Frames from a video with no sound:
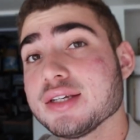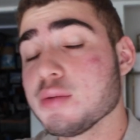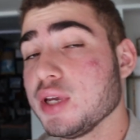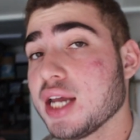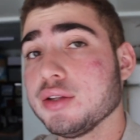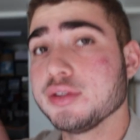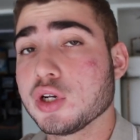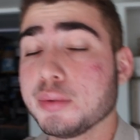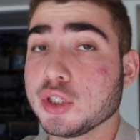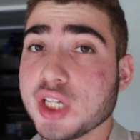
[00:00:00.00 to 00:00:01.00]
link's gonna be down in the
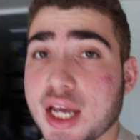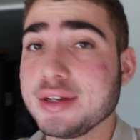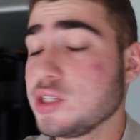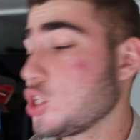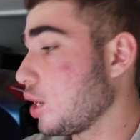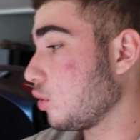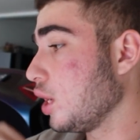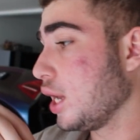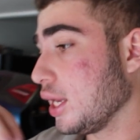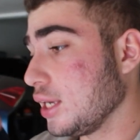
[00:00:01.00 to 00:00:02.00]
description. Check out his channel.
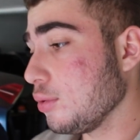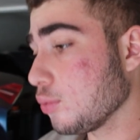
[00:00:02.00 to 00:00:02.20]
He